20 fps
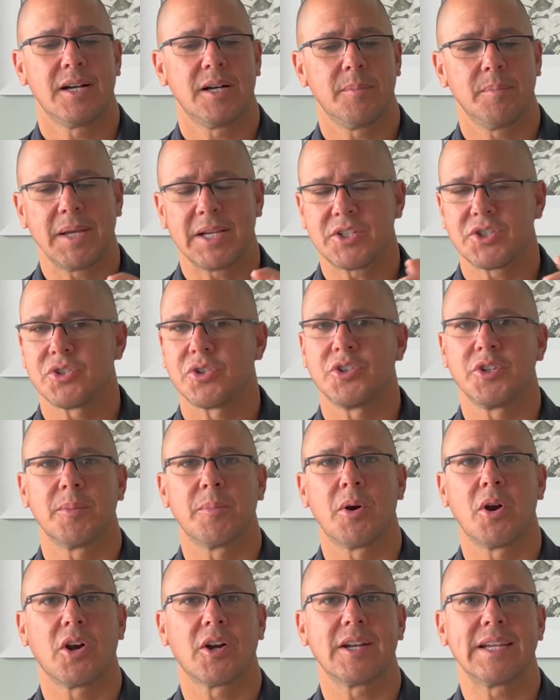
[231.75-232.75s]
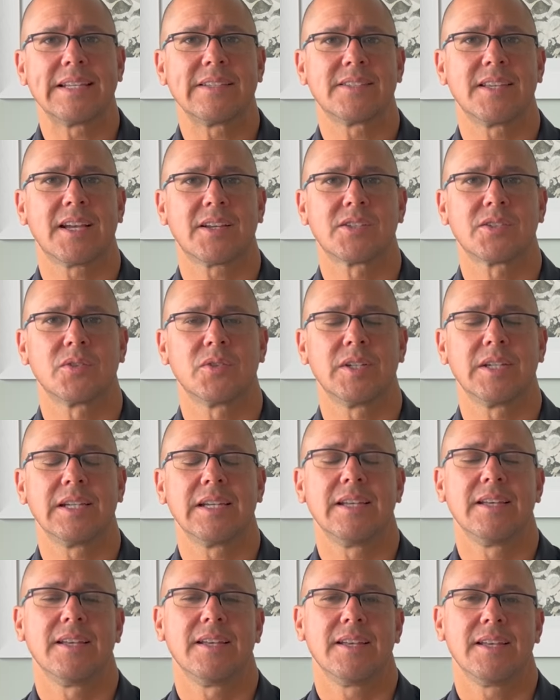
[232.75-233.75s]
make sure your marketing is excellent,
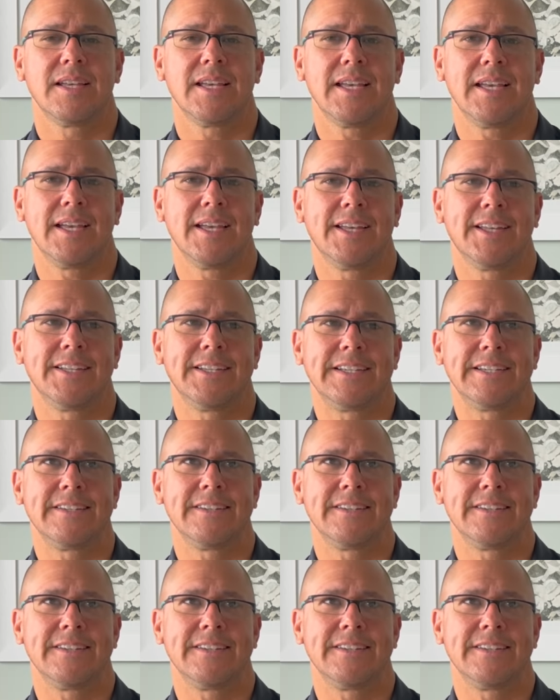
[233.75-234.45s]
and